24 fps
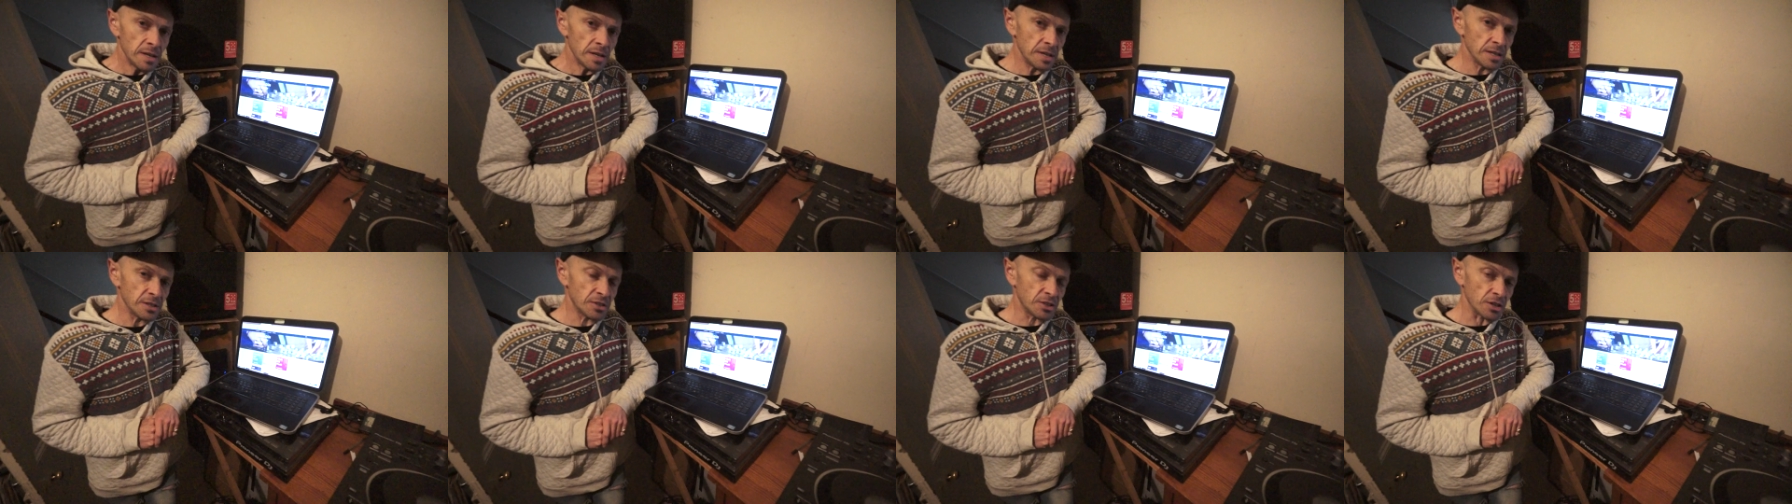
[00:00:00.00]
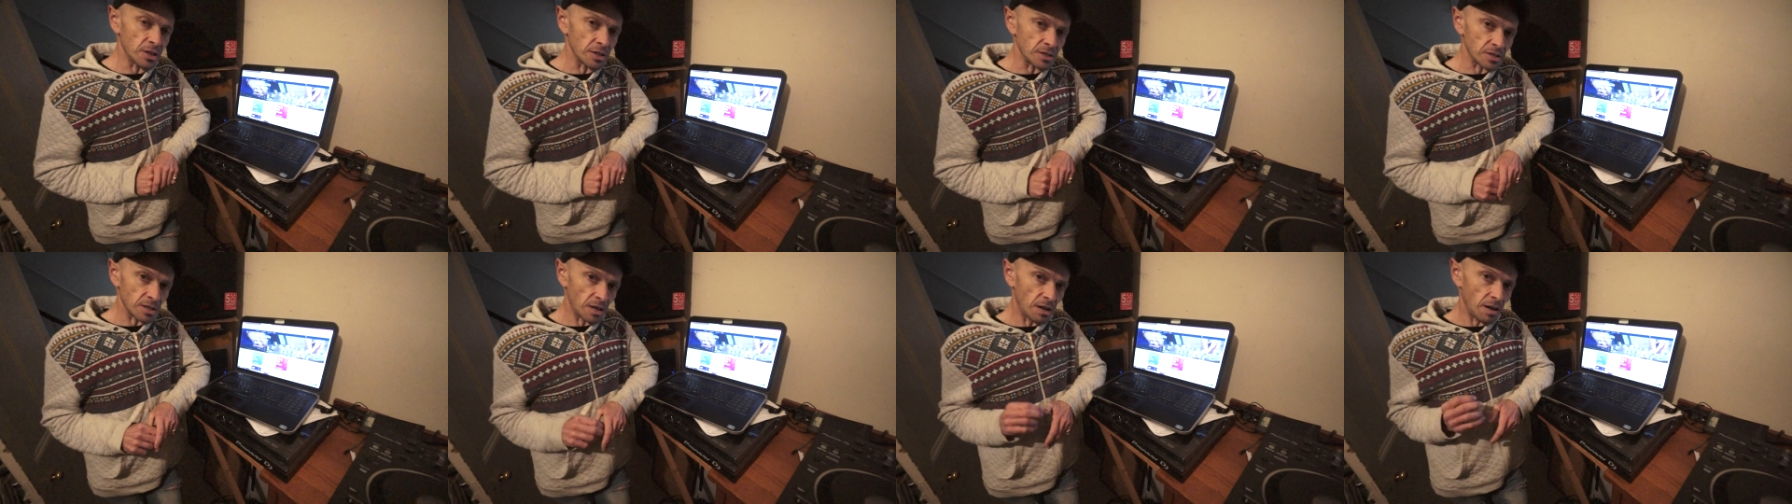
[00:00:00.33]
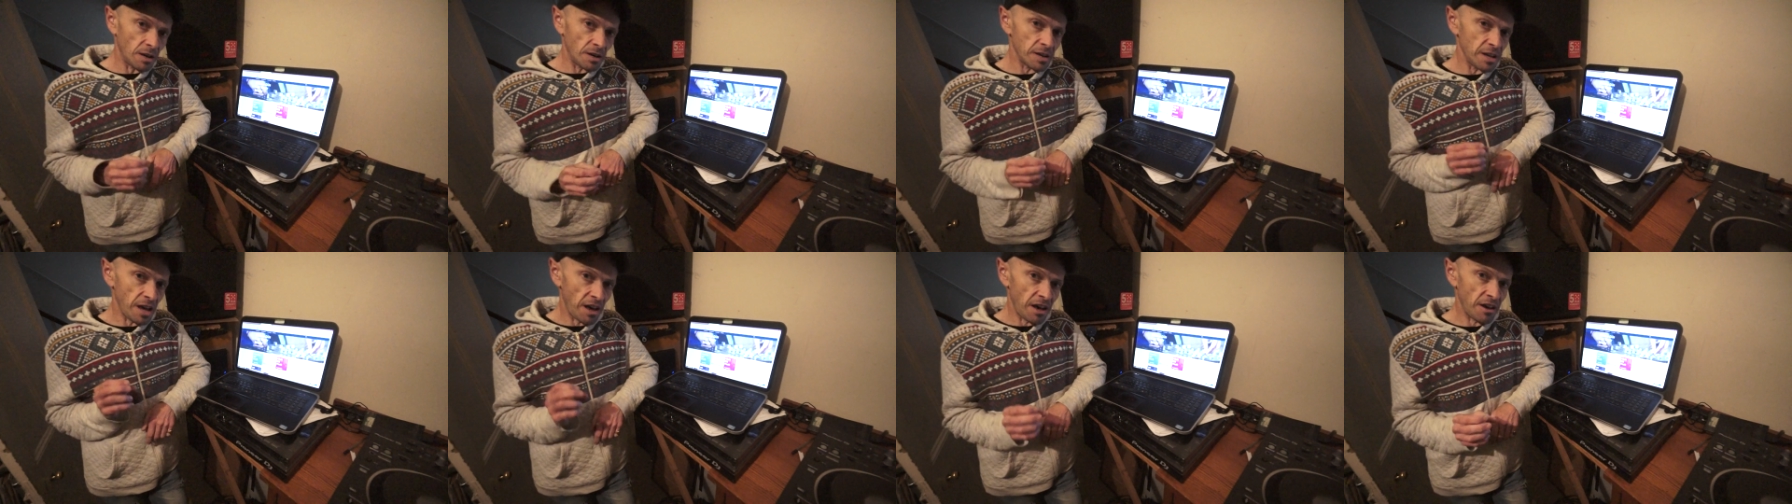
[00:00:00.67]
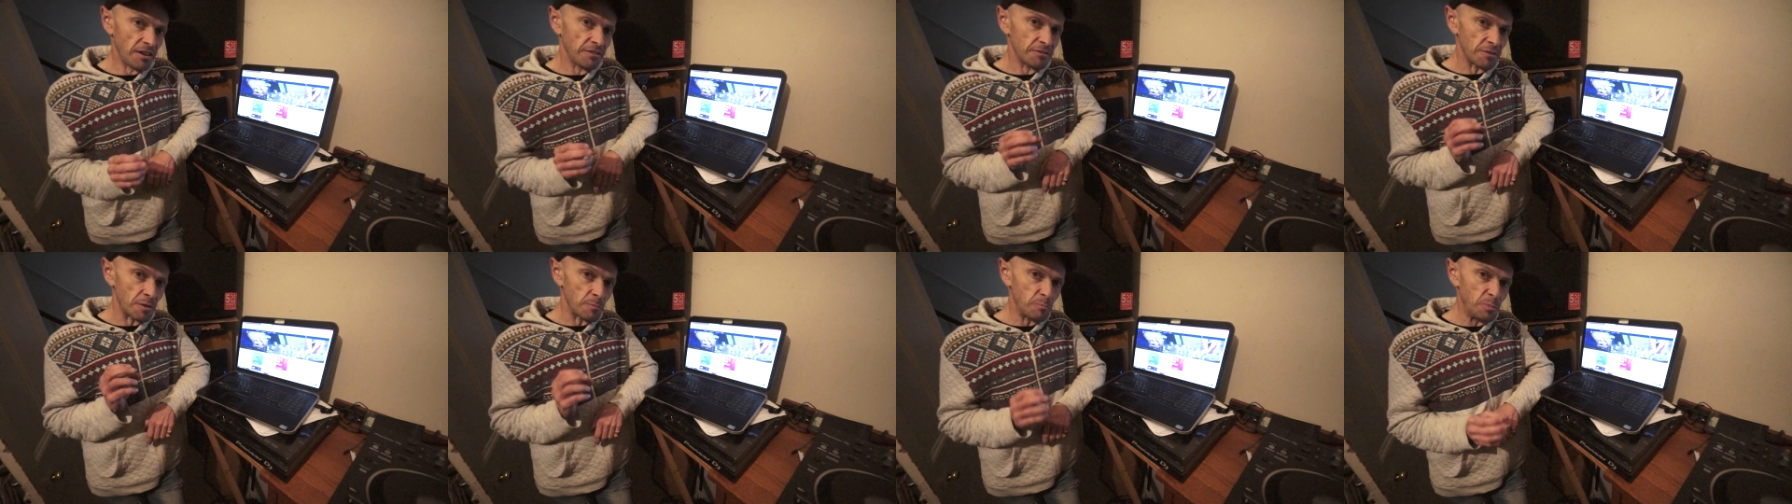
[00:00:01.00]
is that I
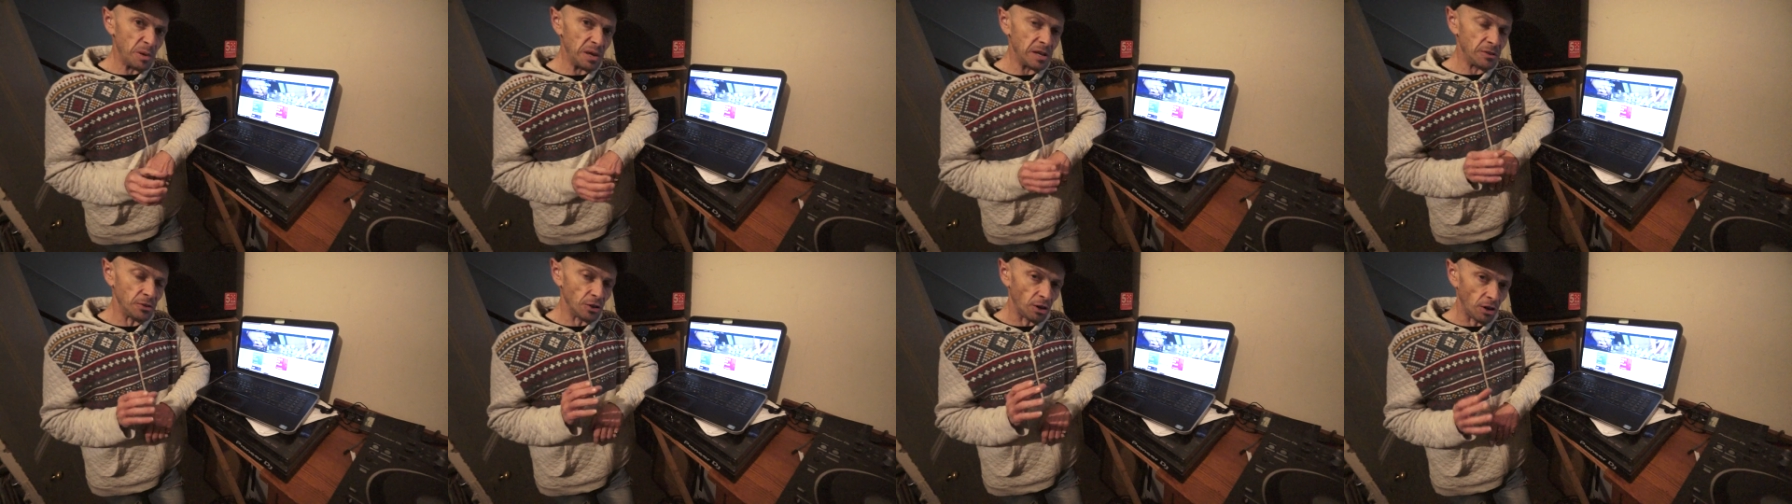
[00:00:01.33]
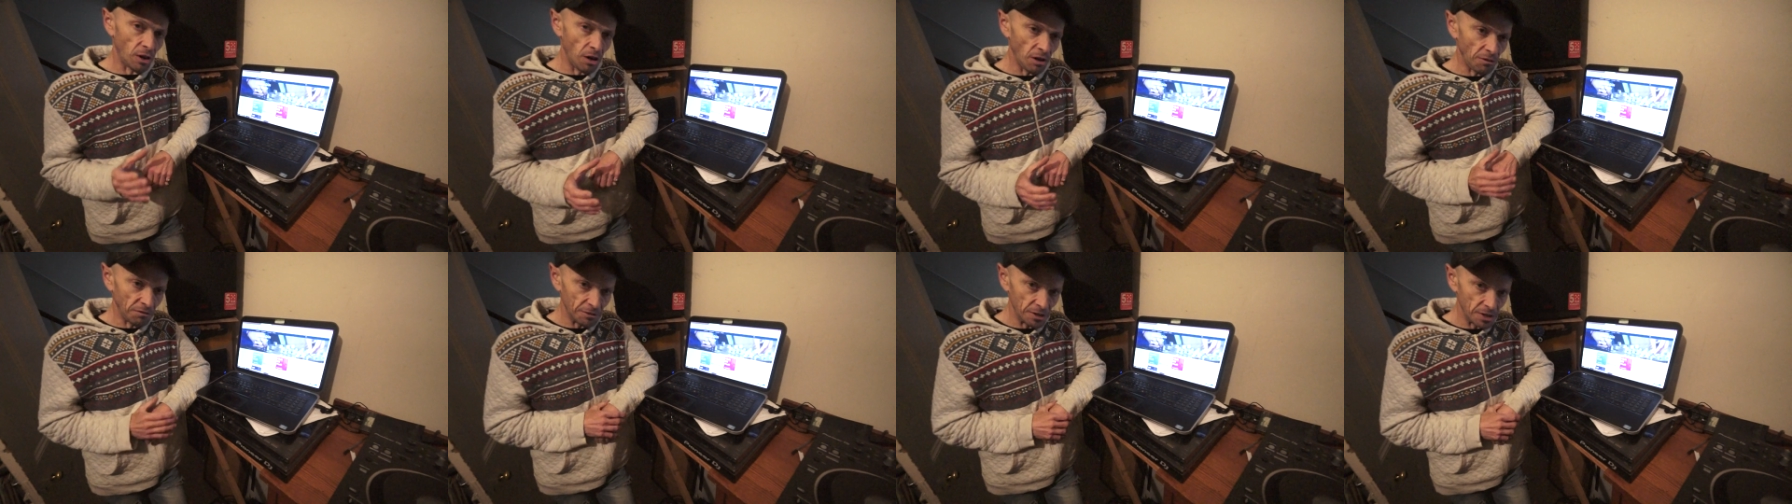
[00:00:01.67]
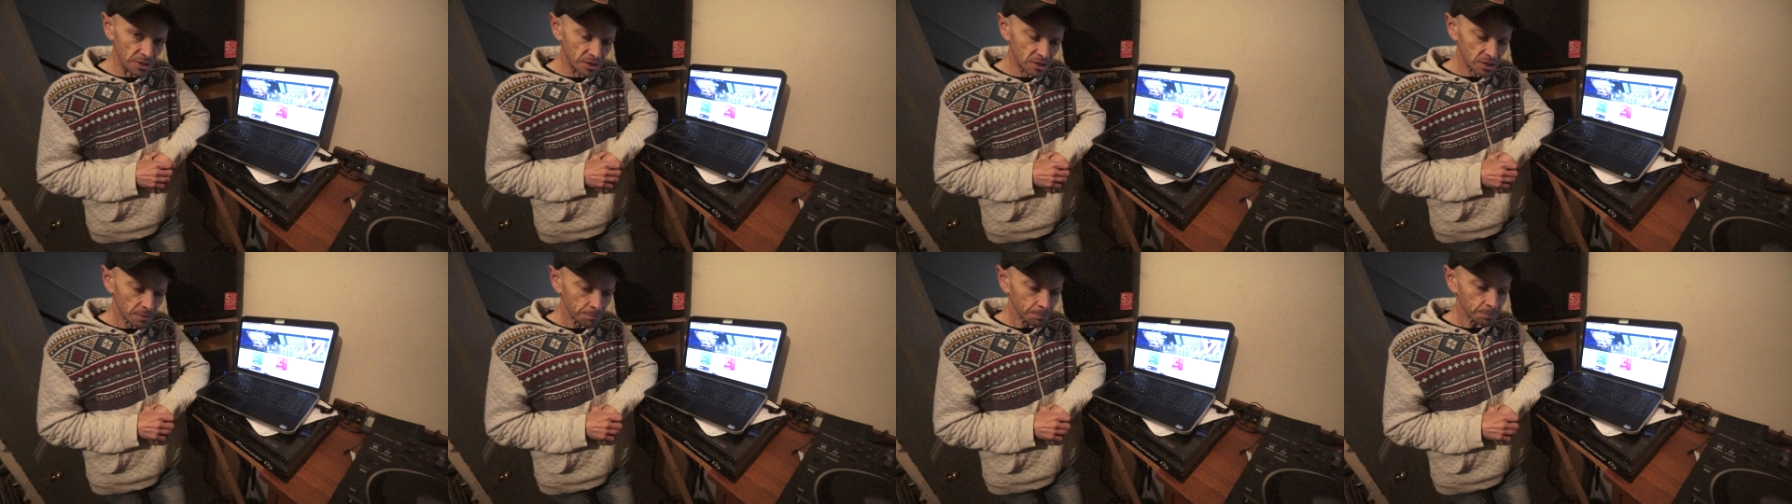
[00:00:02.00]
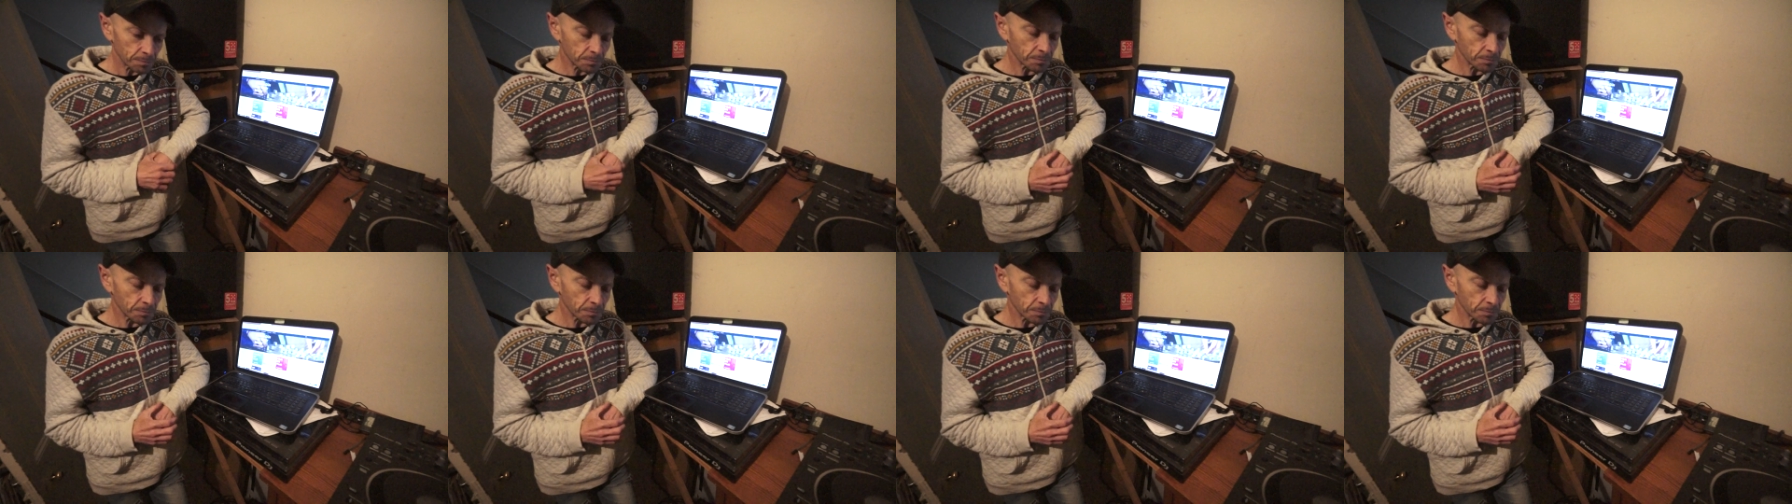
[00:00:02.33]
have been offered